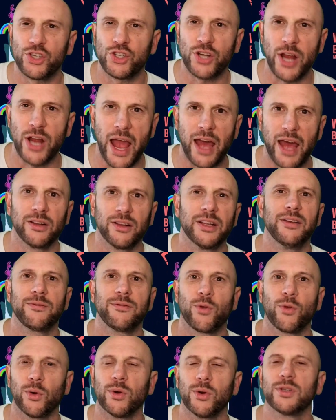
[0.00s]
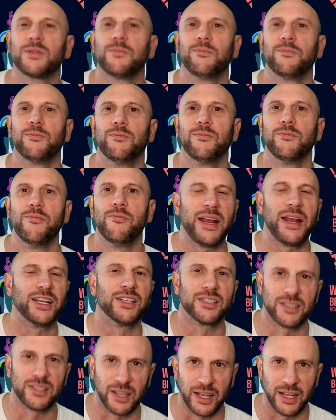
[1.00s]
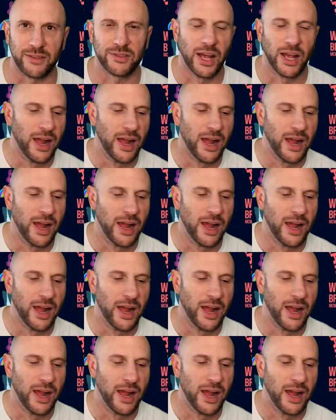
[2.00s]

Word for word: chattel and, of course, made into slaves.